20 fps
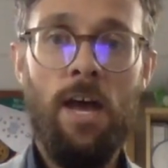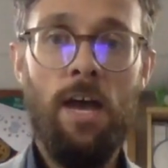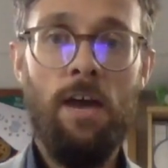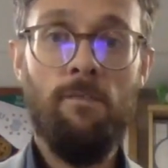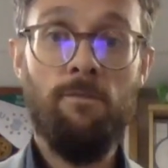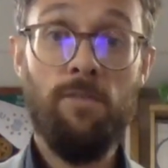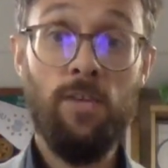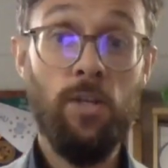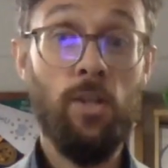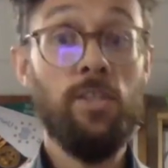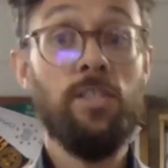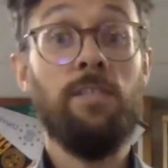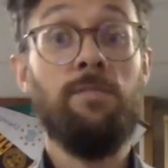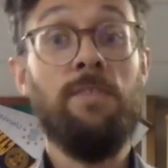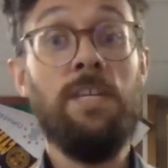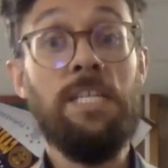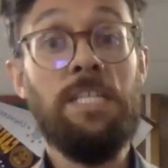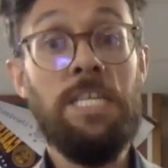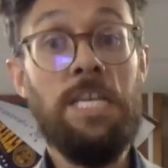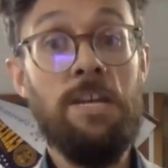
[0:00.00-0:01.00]

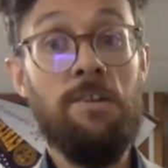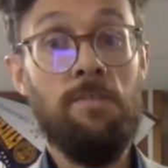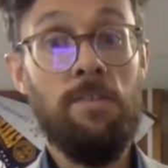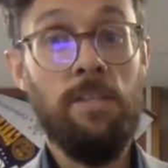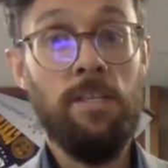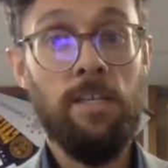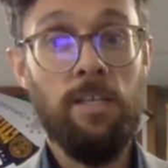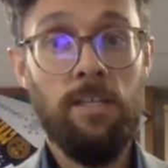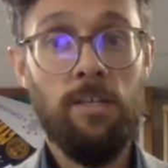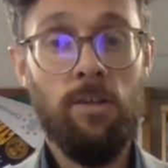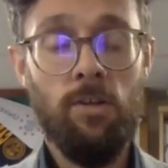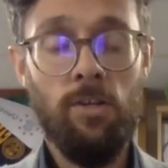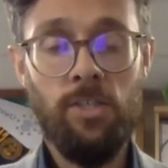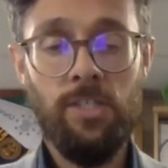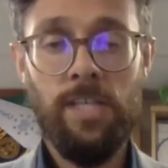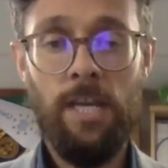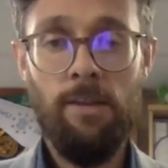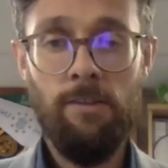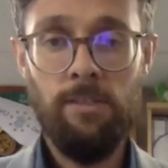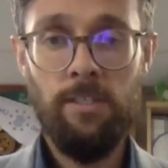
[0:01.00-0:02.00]
philosophies here in the College
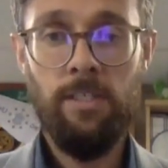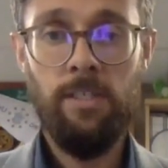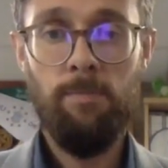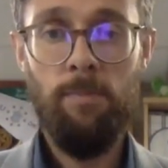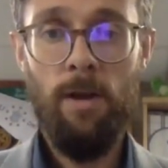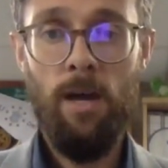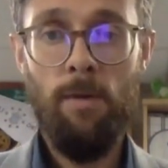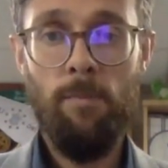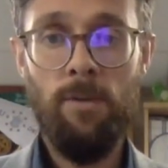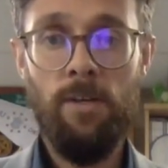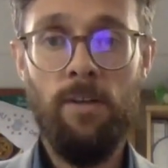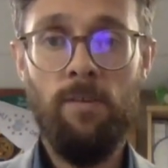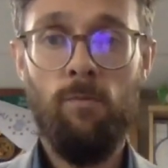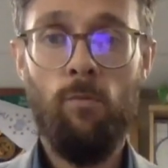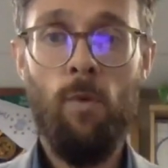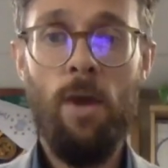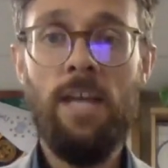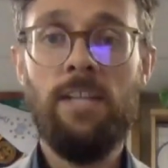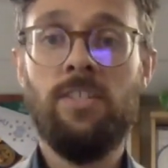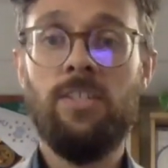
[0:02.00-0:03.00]
Counselling Department of
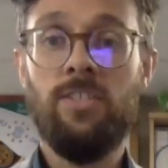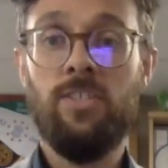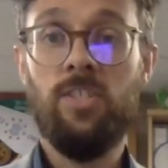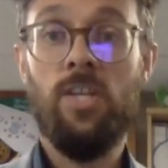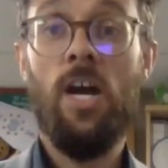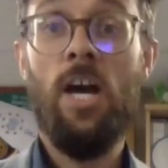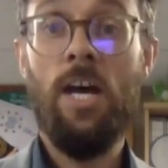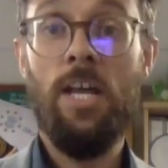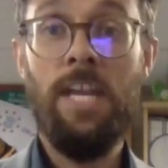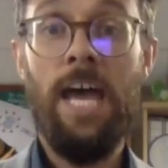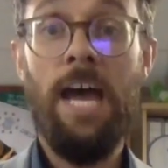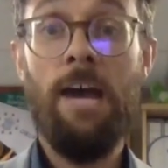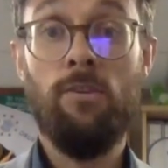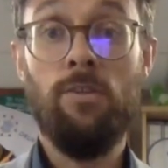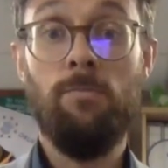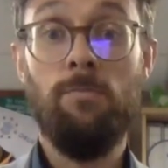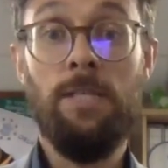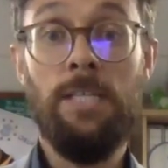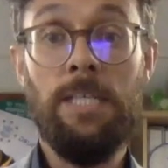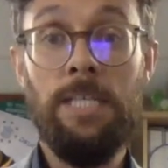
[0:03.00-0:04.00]
where to start and how to
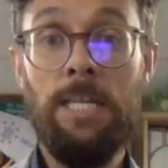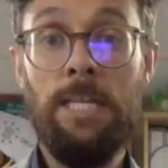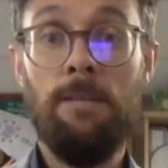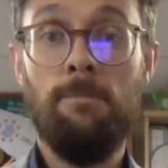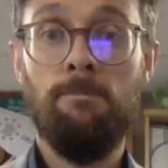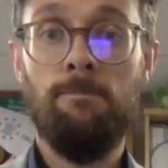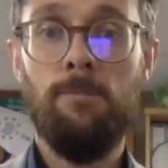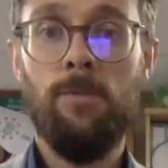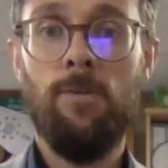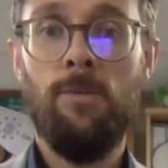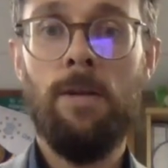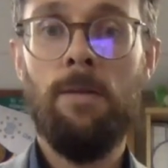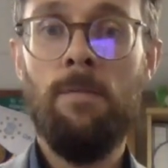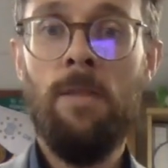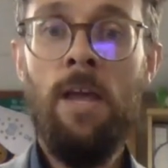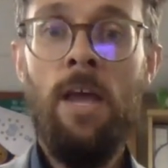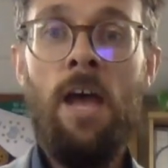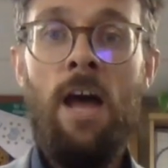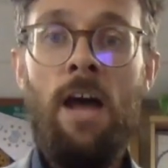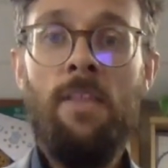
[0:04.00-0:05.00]
begin. Right.
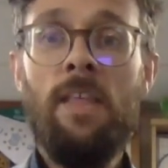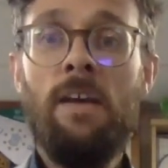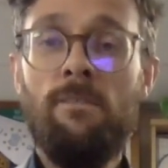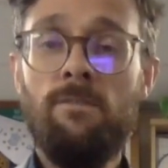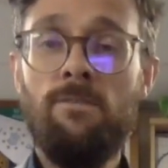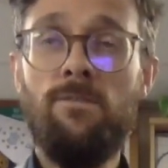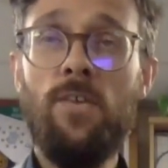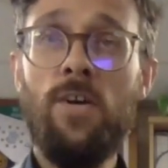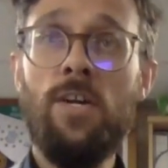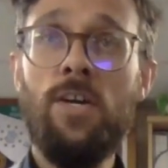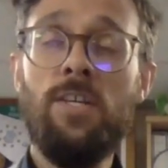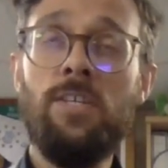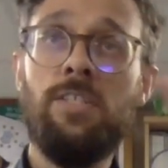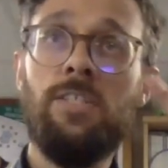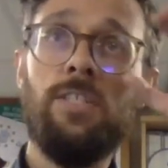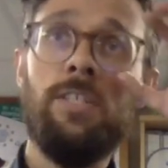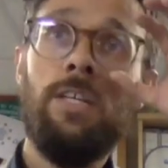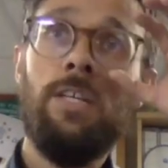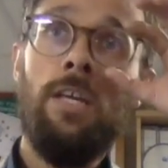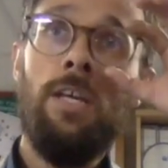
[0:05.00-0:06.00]
And that
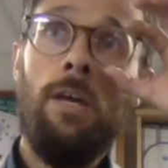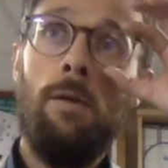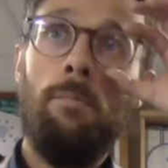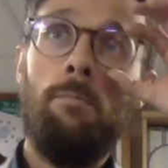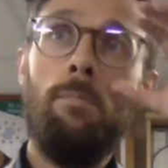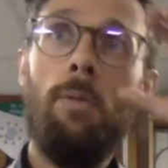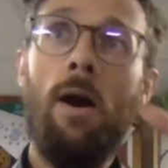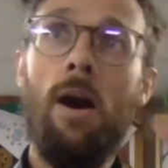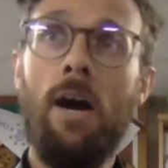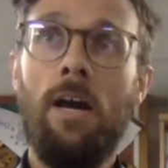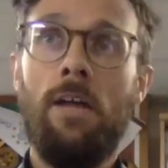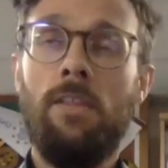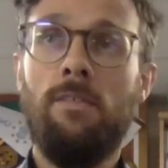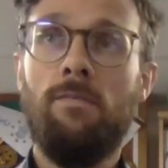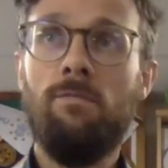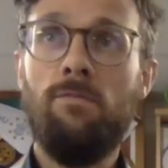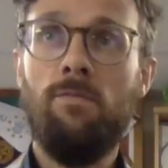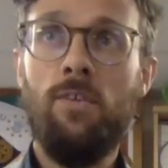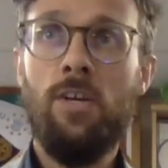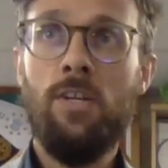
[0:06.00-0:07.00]
first
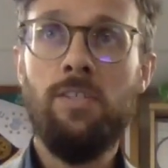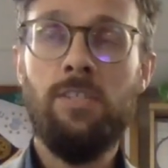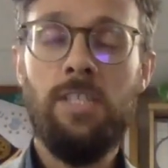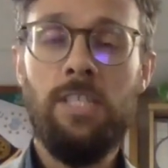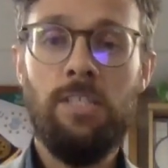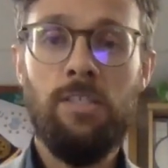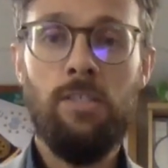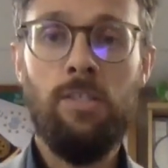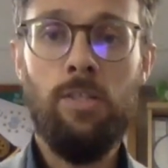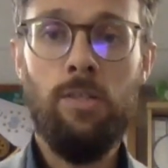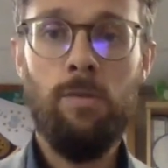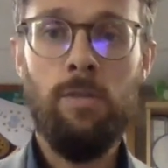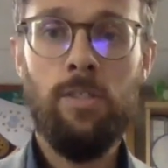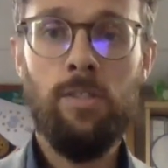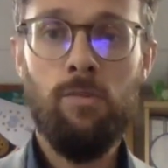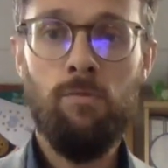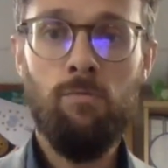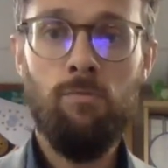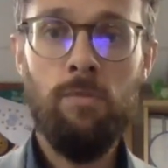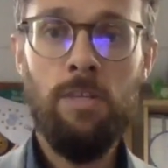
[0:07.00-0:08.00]
thing to do is
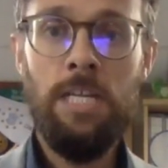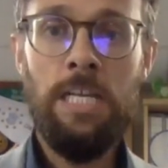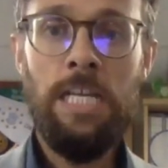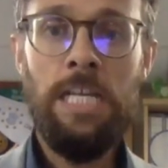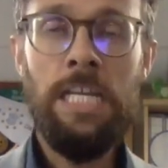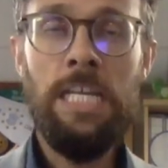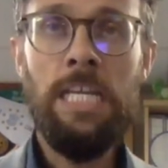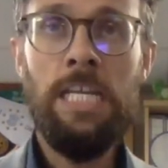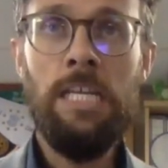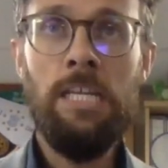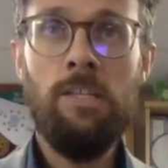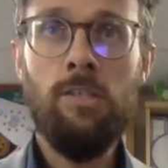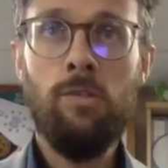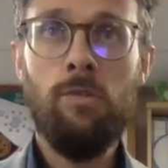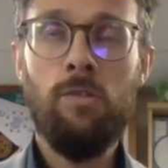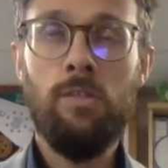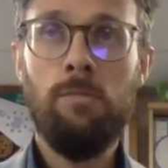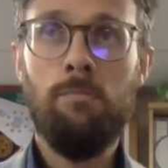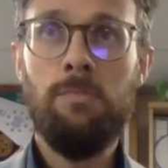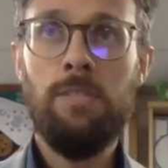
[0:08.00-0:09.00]
to really do
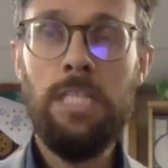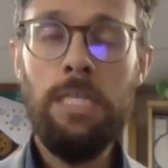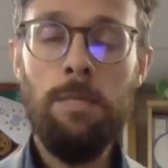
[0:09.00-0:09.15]
some deep